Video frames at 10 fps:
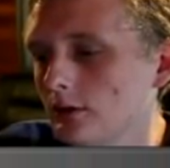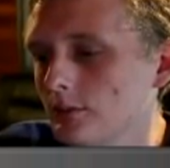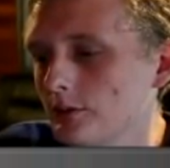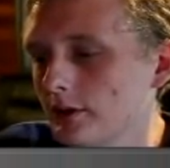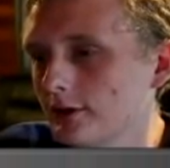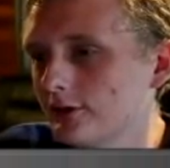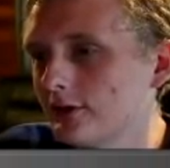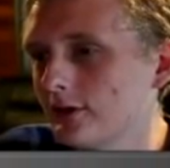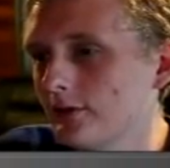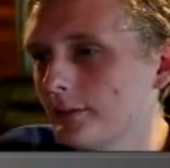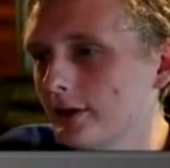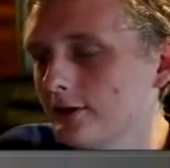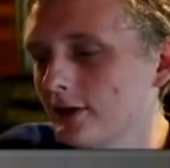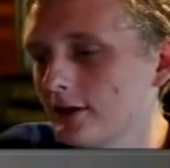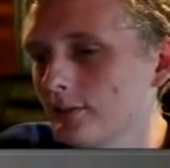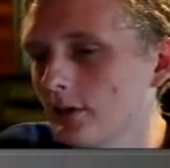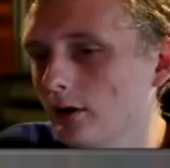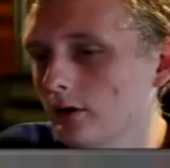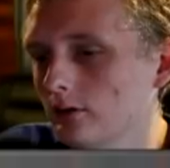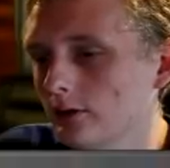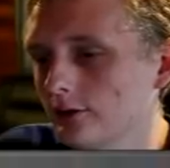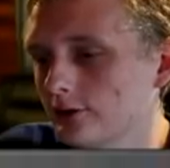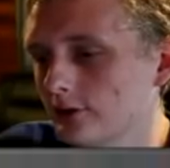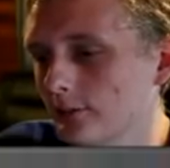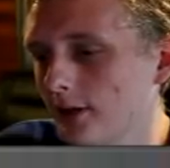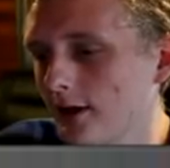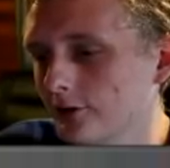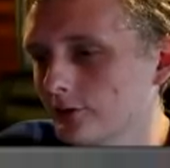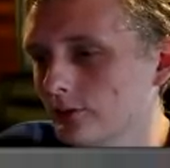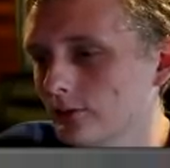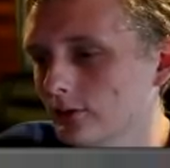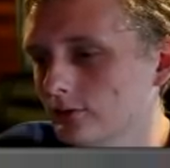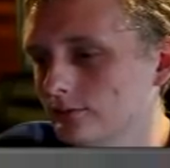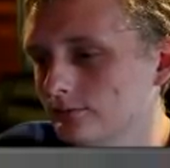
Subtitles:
I mean, we can... If he plays an Ekimara... Oh, no, he's just going to pass. Cool.